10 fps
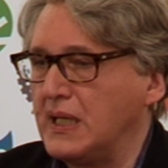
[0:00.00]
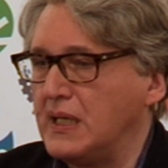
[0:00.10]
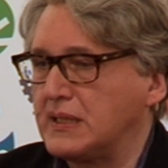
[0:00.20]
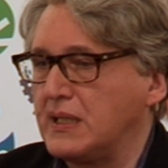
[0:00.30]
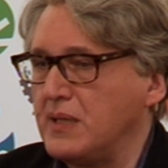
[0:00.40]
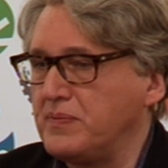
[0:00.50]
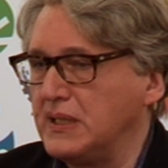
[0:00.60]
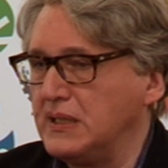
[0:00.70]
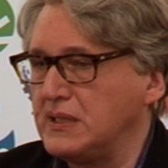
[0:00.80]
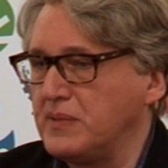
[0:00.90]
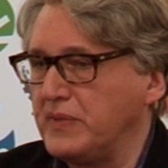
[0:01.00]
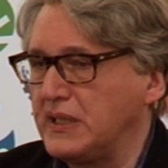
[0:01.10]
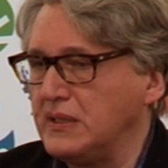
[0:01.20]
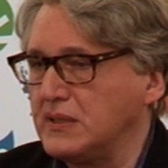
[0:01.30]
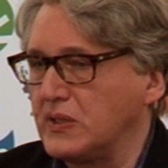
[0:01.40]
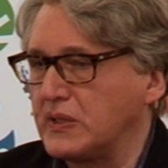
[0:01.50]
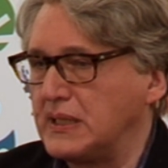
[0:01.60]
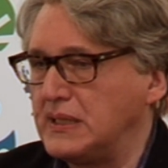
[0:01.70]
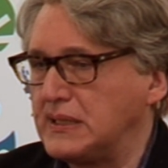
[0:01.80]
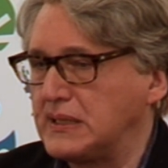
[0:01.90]
that capitalism begins to
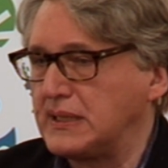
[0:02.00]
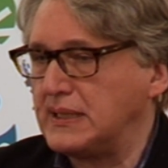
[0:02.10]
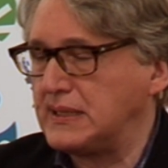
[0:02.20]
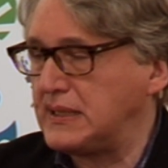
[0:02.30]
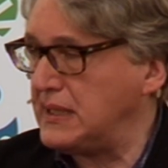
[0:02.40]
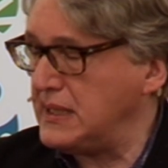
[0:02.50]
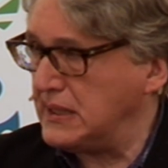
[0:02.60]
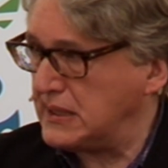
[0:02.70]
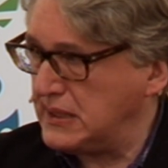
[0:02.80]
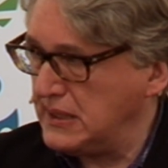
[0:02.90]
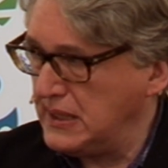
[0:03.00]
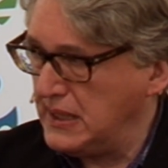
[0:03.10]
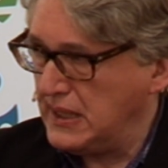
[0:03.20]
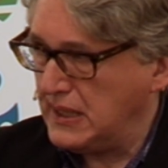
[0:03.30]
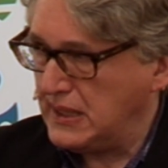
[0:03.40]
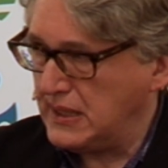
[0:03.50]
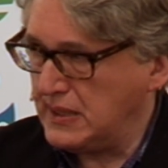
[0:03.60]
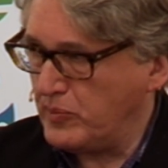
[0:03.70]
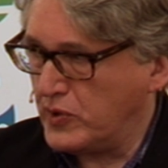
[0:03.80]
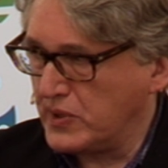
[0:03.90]
transcend
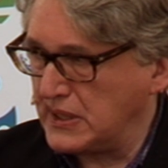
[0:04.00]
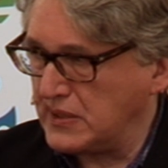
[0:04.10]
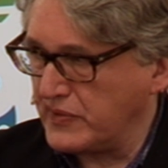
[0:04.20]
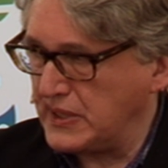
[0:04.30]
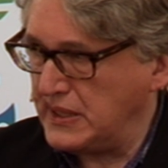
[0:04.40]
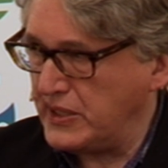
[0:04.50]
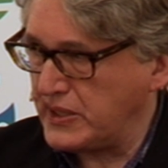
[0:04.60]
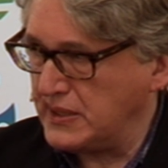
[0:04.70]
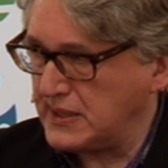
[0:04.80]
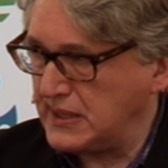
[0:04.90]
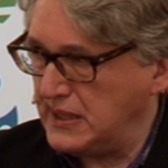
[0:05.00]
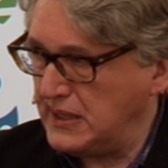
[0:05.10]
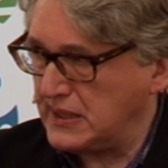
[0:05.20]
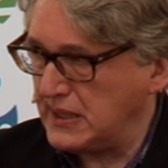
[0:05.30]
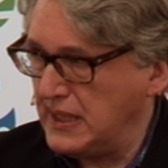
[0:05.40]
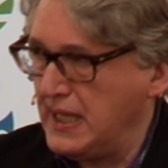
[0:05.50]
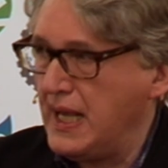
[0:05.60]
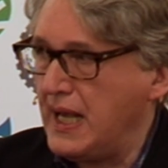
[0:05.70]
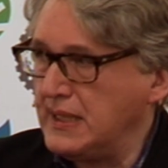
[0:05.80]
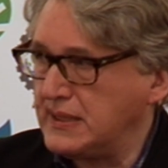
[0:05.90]
the borders of the national state,
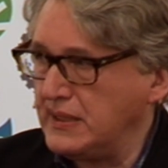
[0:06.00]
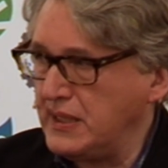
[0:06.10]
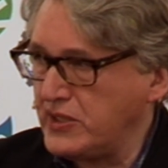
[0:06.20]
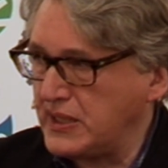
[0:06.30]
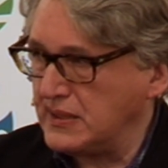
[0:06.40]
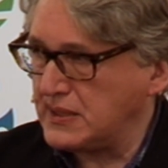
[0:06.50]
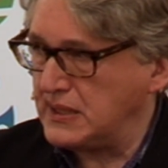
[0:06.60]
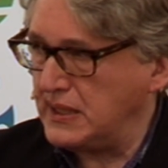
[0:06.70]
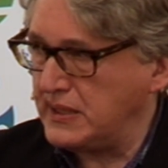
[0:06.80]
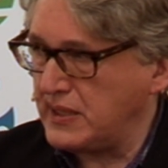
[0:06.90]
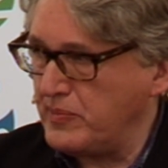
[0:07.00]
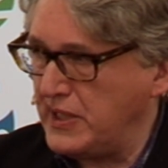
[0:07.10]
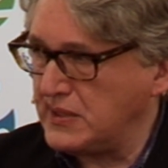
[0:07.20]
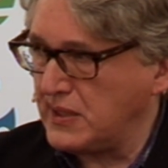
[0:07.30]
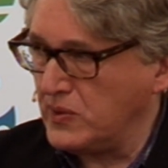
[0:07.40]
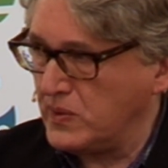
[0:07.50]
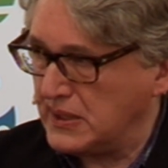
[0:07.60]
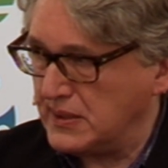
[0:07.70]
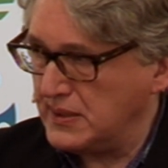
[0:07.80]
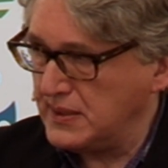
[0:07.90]
and the national state remains
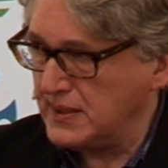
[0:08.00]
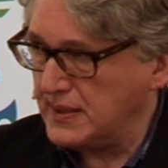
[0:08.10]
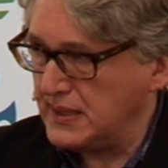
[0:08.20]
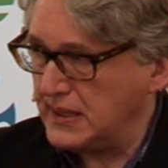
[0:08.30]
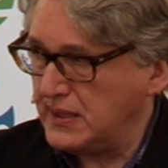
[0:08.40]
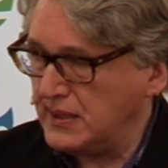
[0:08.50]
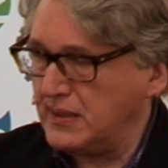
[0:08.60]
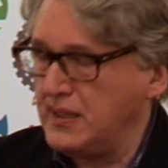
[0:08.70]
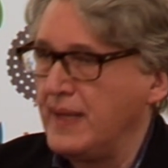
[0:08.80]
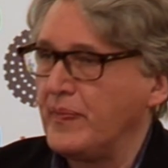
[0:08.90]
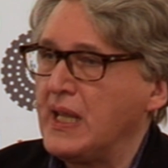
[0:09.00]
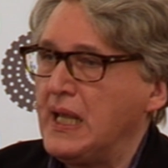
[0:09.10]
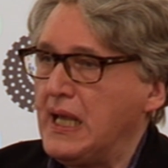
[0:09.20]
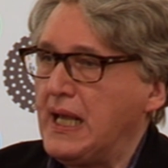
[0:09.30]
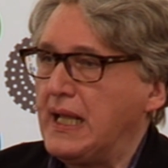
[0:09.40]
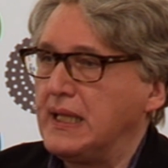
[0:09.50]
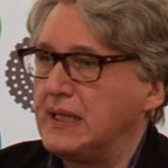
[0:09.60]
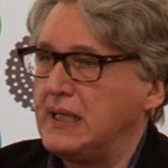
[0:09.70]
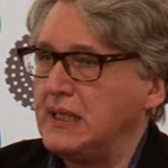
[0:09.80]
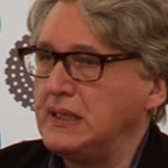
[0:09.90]
local, yeah?
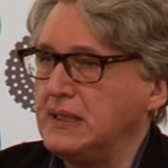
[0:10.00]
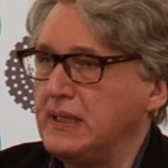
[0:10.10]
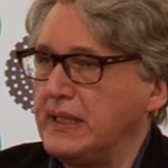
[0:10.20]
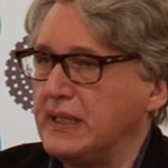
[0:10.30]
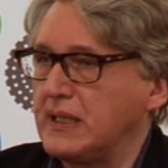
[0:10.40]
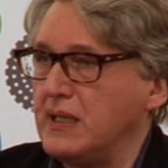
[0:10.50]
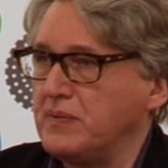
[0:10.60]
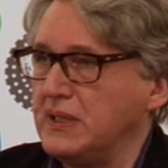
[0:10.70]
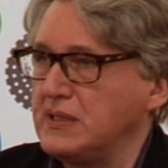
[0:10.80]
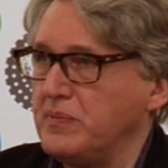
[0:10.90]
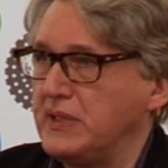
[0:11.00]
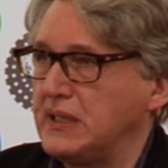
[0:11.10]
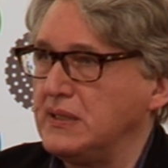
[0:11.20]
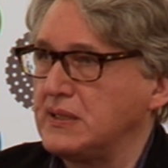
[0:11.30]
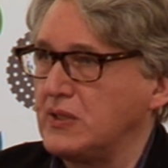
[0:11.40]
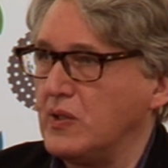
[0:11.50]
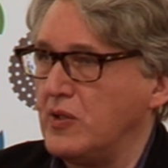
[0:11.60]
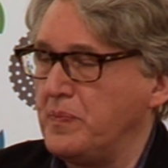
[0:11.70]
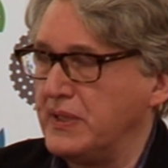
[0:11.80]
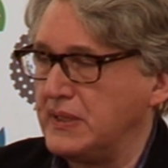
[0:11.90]
Then capitalism begins to
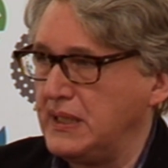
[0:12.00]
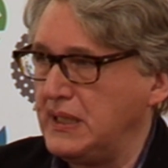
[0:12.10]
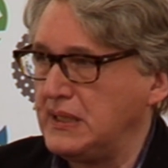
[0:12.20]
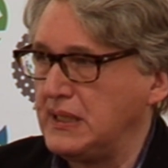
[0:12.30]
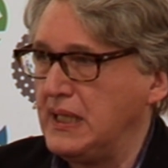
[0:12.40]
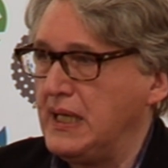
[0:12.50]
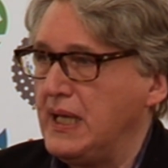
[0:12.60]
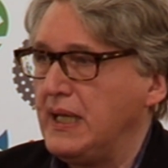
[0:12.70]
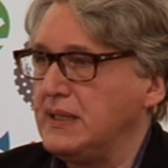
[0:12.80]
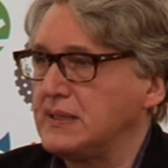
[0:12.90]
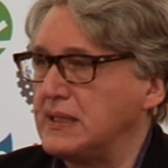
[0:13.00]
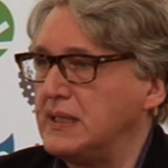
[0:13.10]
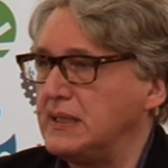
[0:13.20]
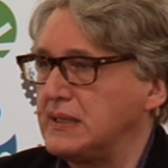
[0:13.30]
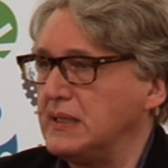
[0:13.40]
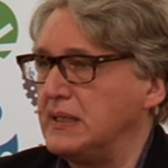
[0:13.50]
operate inside